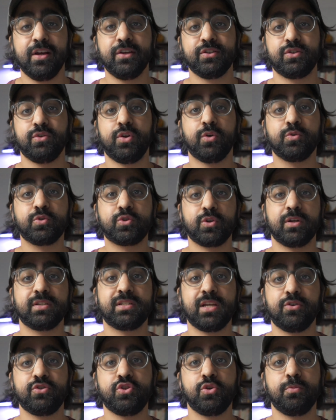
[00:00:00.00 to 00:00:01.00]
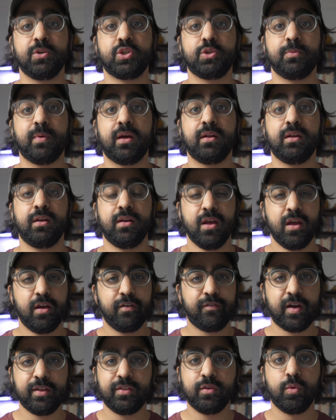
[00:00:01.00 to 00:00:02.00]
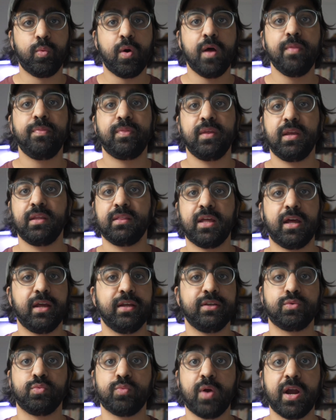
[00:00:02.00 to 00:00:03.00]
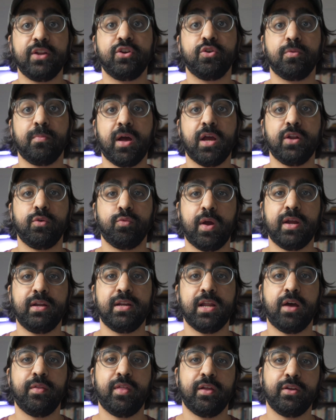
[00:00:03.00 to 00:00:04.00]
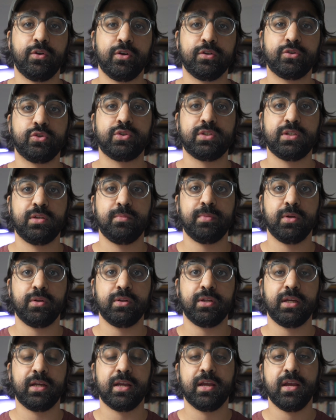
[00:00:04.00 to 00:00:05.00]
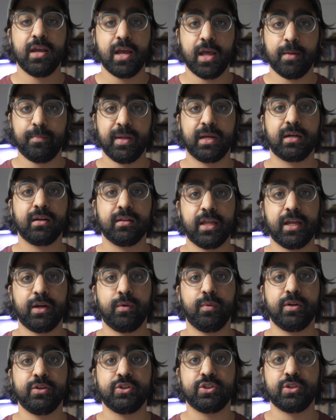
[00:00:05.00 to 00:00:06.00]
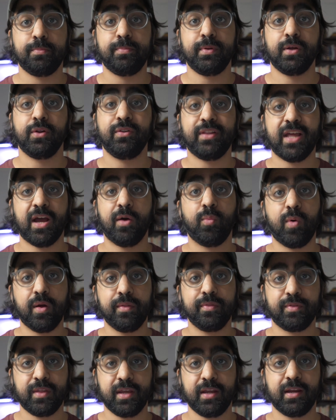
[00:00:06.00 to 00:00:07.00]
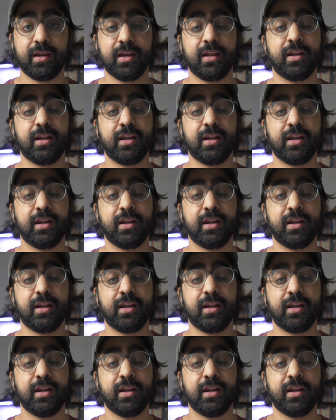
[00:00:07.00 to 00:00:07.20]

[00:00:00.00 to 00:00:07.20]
So don't stress out too much about it. Find the one thing that is right in your mind right now that you're interested in building and pick a language to build that one thing.